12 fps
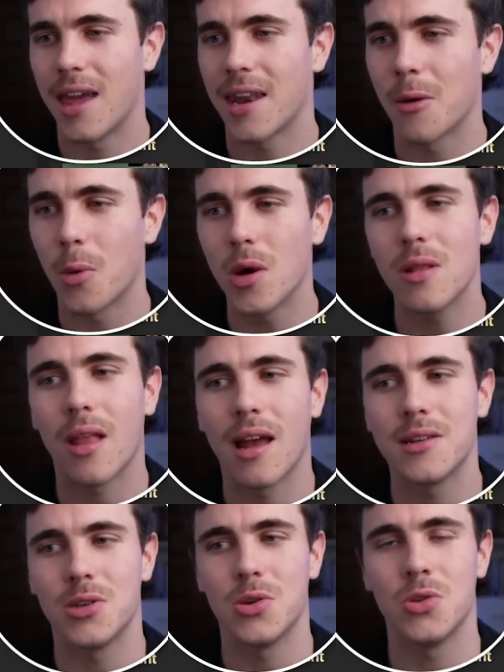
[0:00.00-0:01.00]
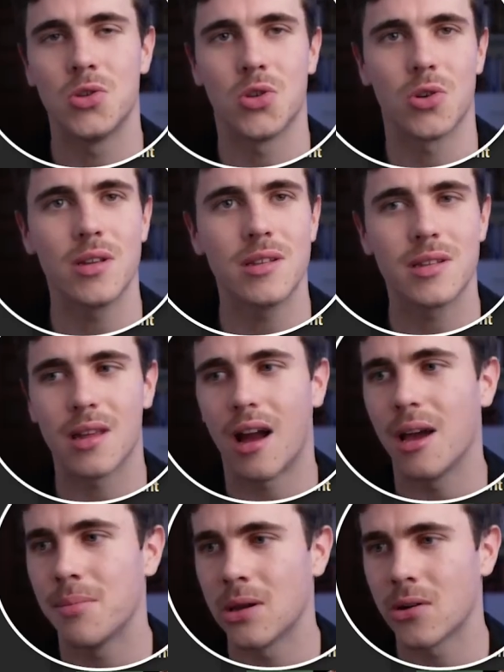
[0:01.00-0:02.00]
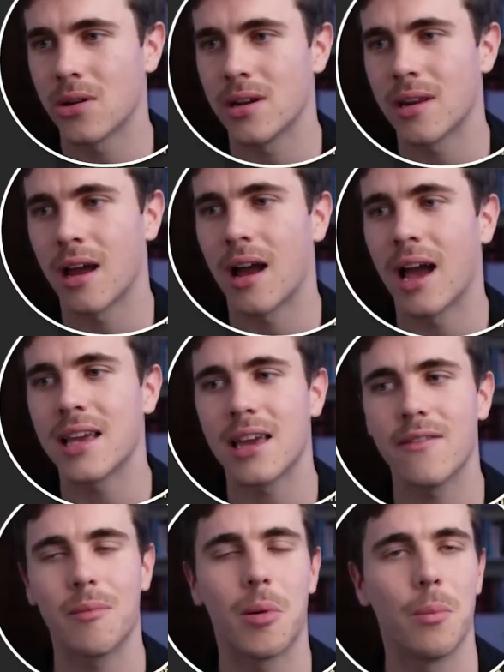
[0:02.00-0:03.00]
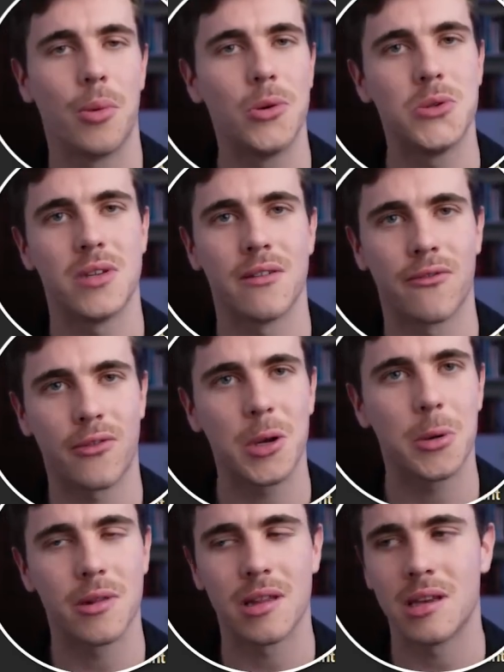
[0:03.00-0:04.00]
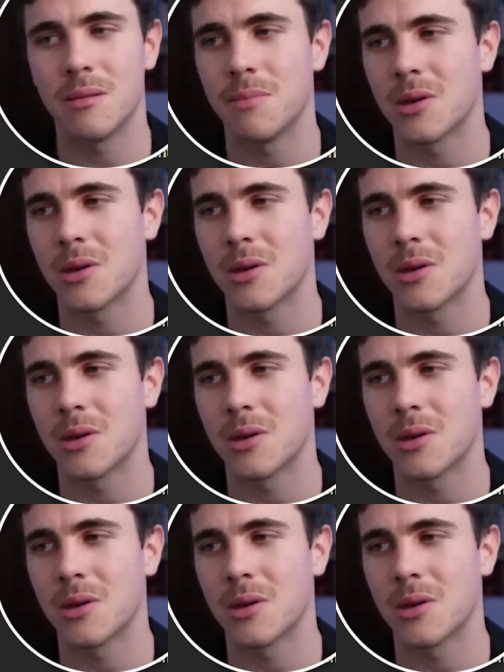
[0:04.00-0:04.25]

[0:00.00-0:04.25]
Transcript: And I won't lie to you, during this time period, I gave up on posting frequently